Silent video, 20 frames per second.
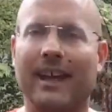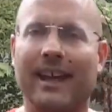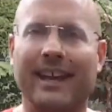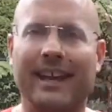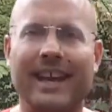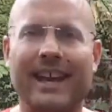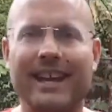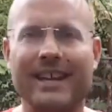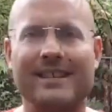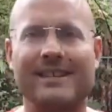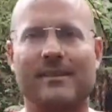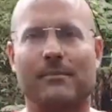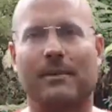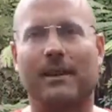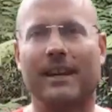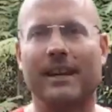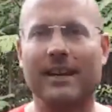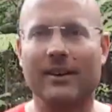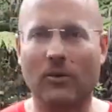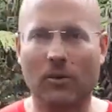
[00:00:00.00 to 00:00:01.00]
Again, as a
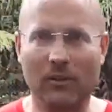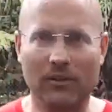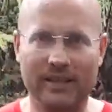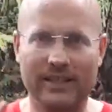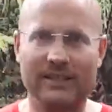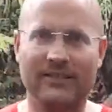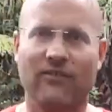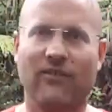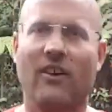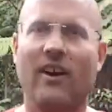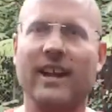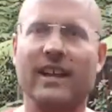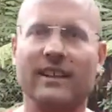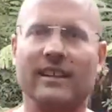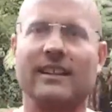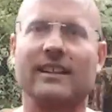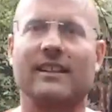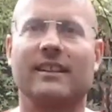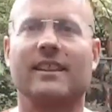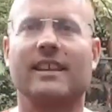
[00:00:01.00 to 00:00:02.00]
beginner, all these
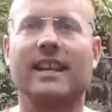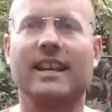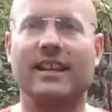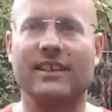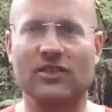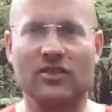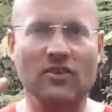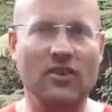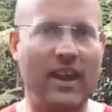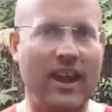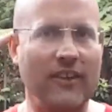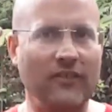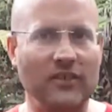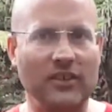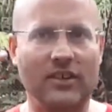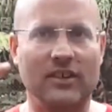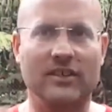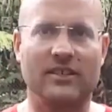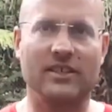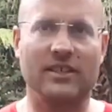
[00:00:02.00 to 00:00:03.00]
fine little things, you have
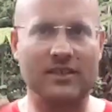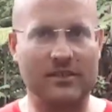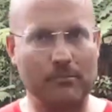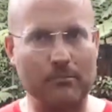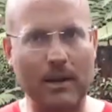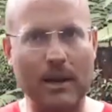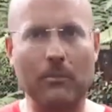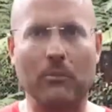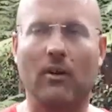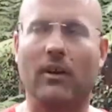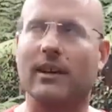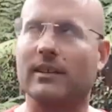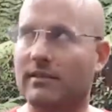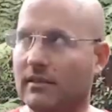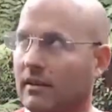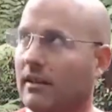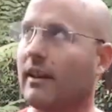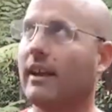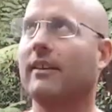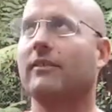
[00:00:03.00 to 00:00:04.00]
to just
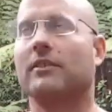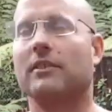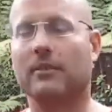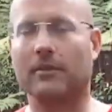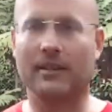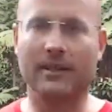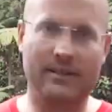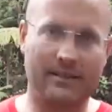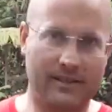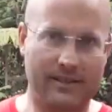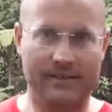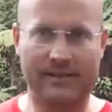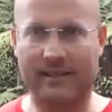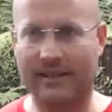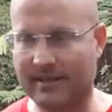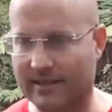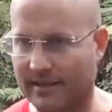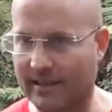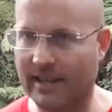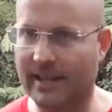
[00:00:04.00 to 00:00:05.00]
memorize, oh, I have to do this, this,
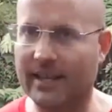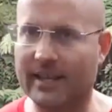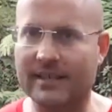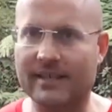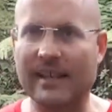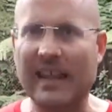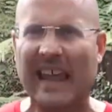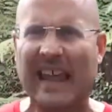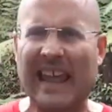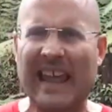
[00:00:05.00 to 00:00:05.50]
this, and this,